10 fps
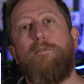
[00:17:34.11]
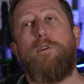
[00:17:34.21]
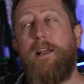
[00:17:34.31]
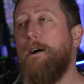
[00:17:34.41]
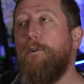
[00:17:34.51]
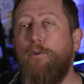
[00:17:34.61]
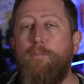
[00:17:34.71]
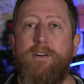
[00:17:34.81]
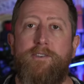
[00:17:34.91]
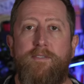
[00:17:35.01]
or a whole
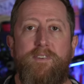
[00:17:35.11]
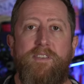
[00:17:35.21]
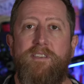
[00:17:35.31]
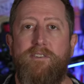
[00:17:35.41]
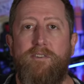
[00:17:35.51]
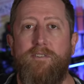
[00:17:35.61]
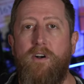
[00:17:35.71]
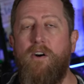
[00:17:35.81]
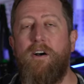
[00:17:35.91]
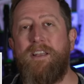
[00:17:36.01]
bunch of resistors
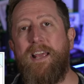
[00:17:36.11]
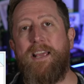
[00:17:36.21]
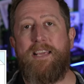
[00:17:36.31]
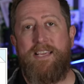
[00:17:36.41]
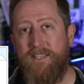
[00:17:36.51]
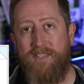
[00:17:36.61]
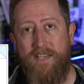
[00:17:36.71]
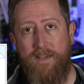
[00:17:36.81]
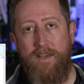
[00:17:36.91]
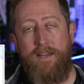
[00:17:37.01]
on a
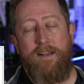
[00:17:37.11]
heatsink.